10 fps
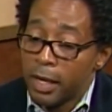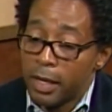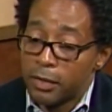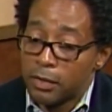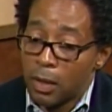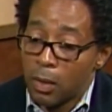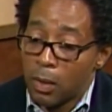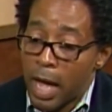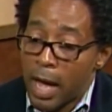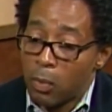And
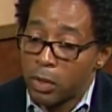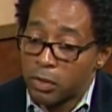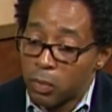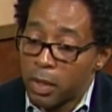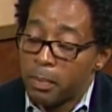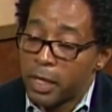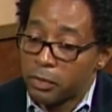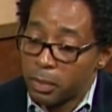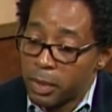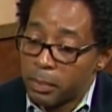so I just want to make
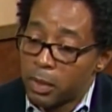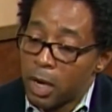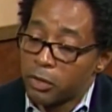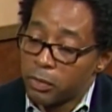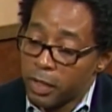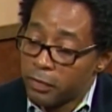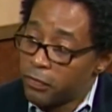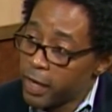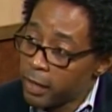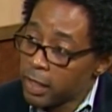sure people are treated
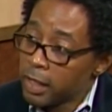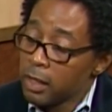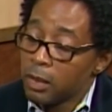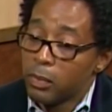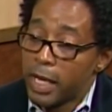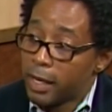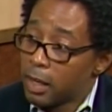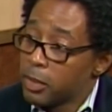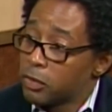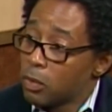fairly when they
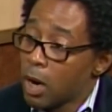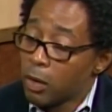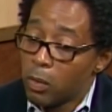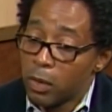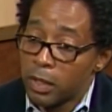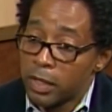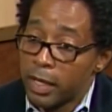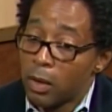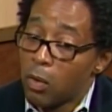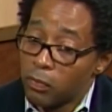come into our courts,
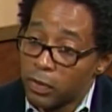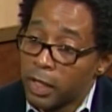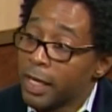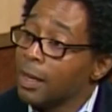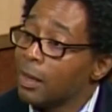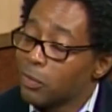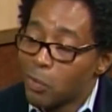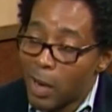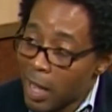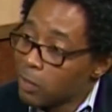and hopefully
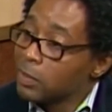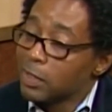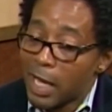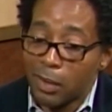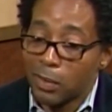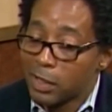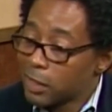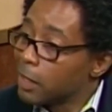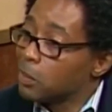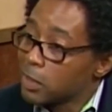throughout not only
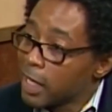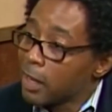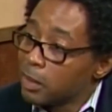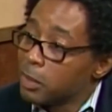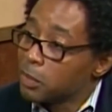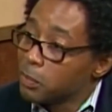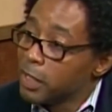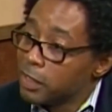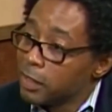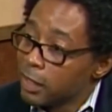St. Louis County, but the
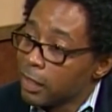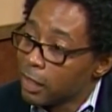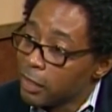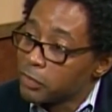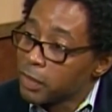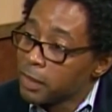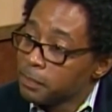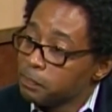region and the country.